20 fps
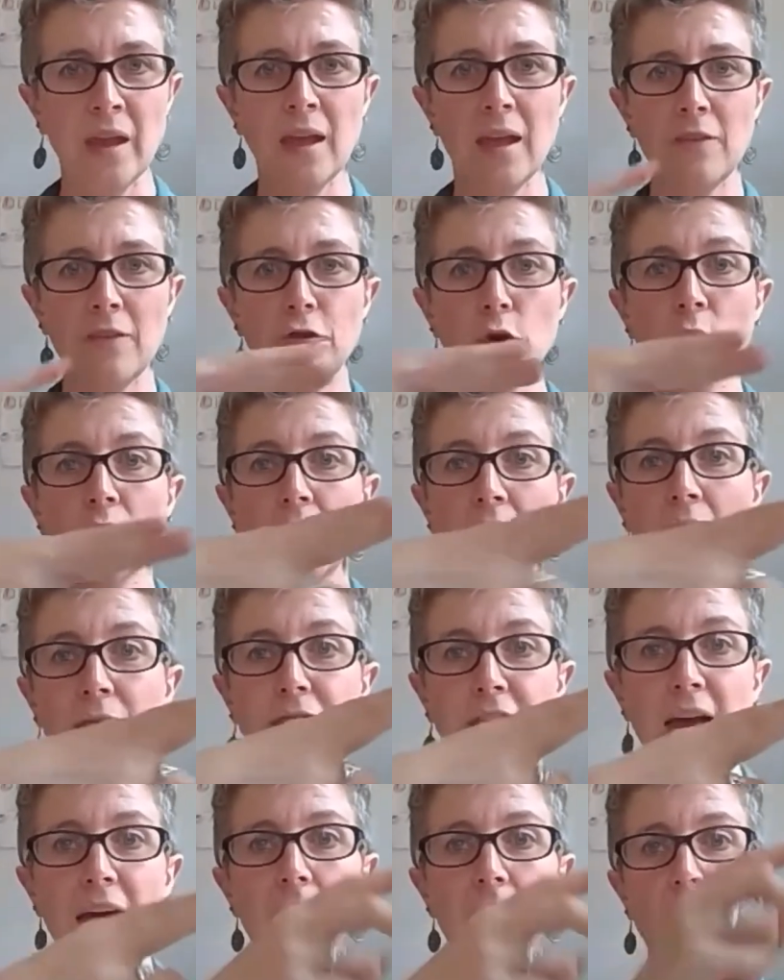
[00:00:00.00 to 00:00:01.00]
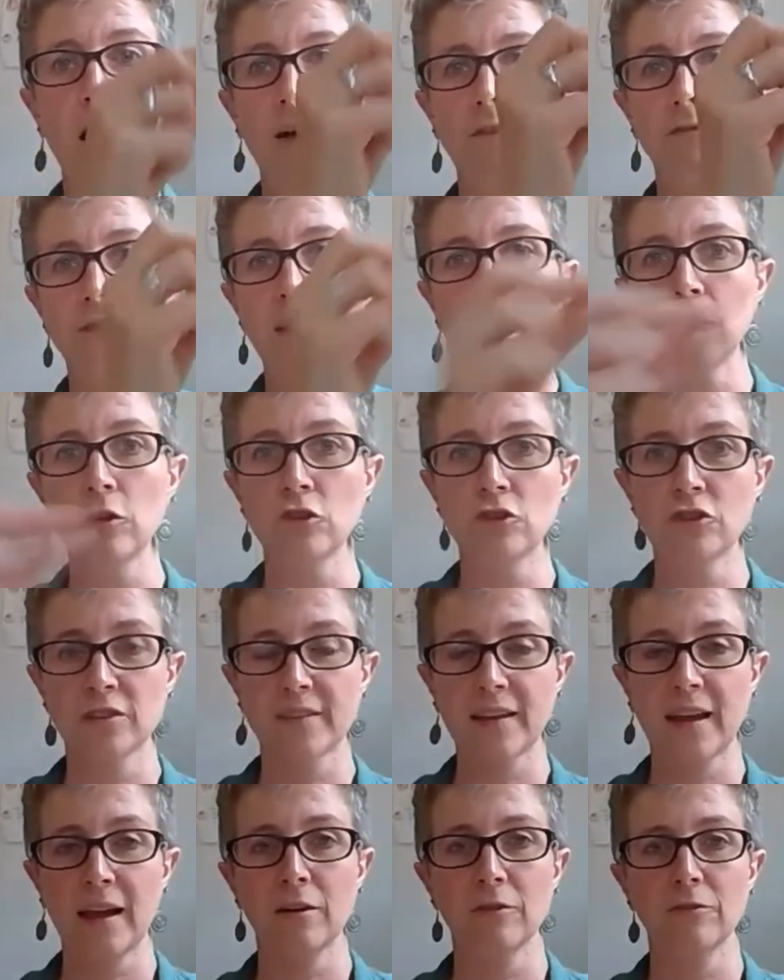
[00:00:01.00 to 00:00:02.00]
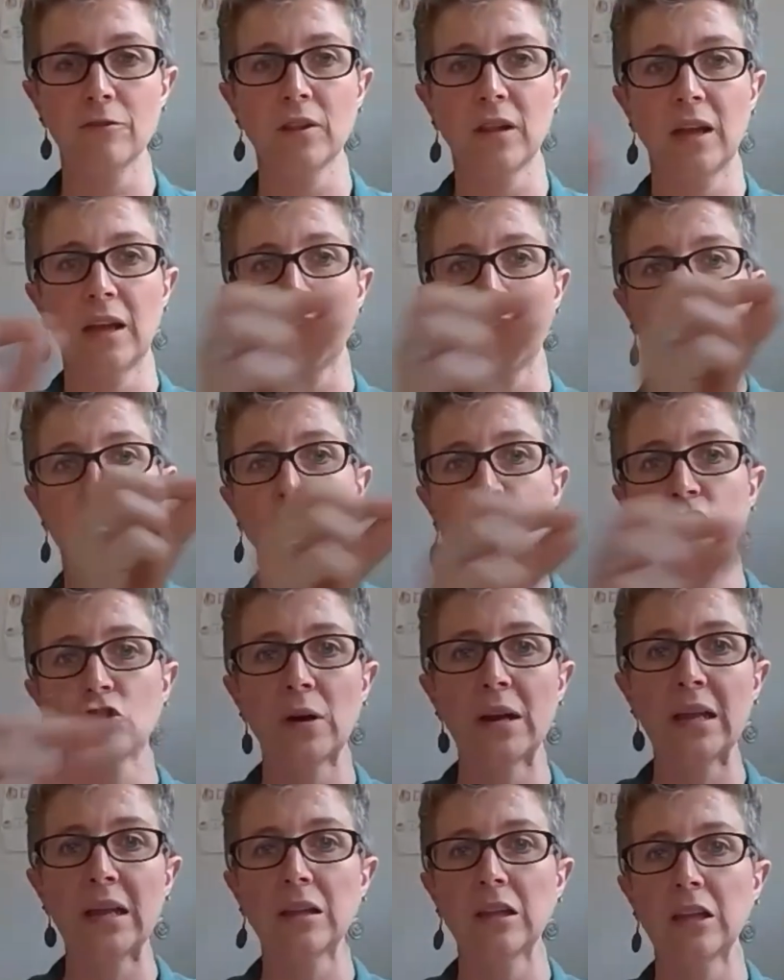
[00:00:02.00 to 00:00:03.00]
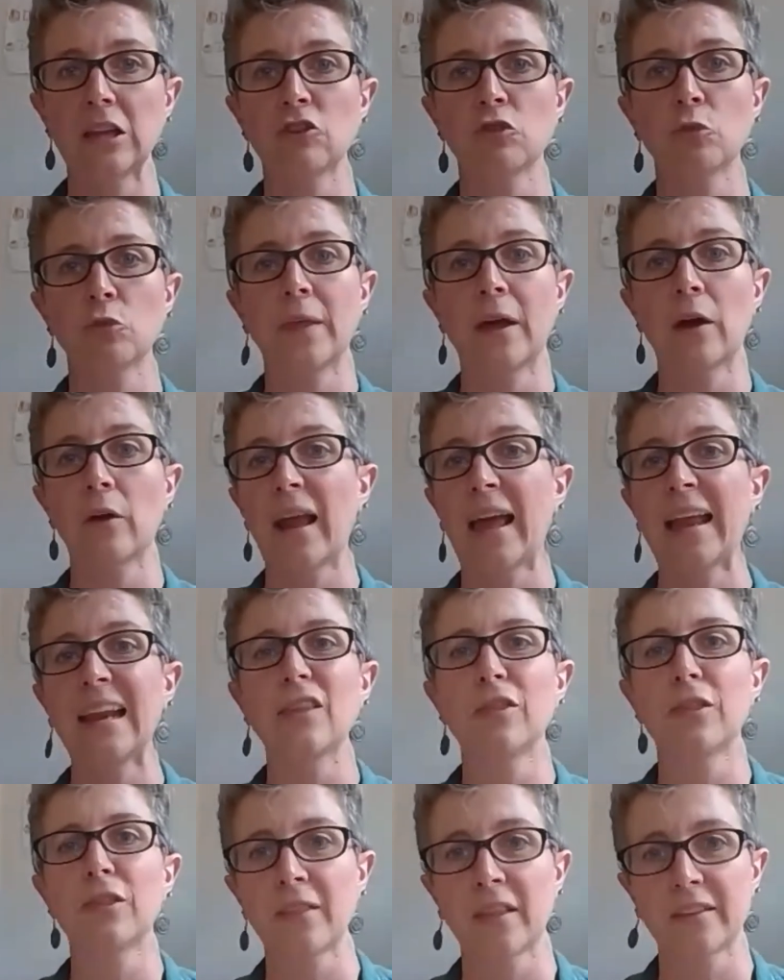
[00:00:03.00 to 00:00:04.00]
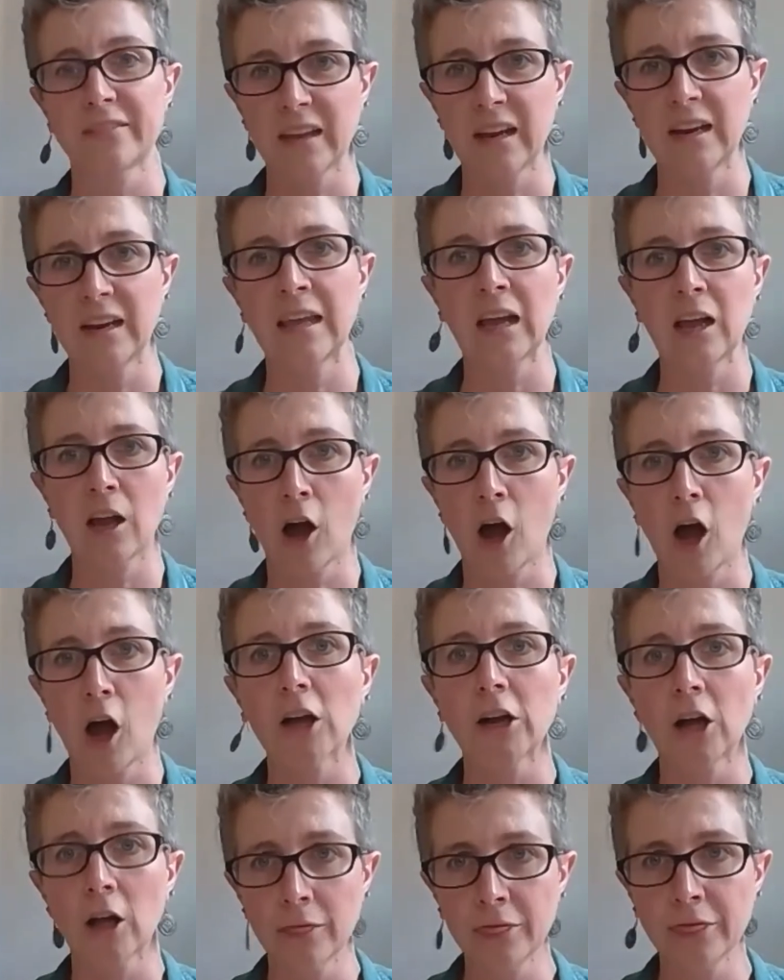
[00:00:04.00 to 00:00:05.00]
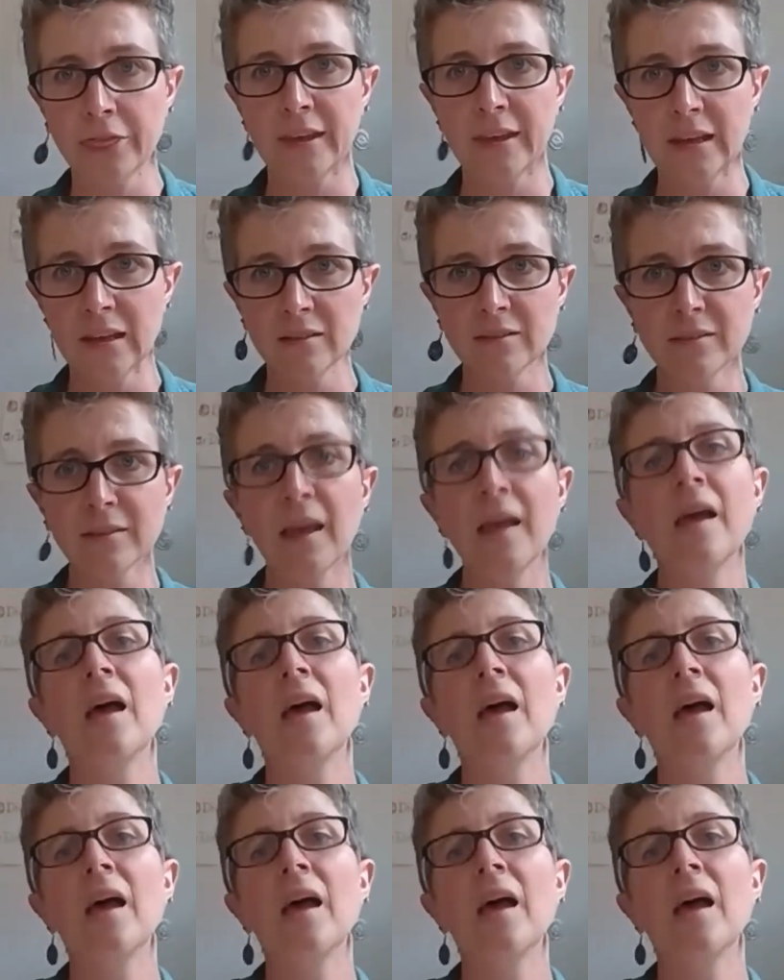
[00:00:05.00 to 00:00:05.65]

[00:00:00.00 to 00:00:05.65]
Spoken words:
If you cut that off, now you just have like a straight leash without anything that's going to get caught on things,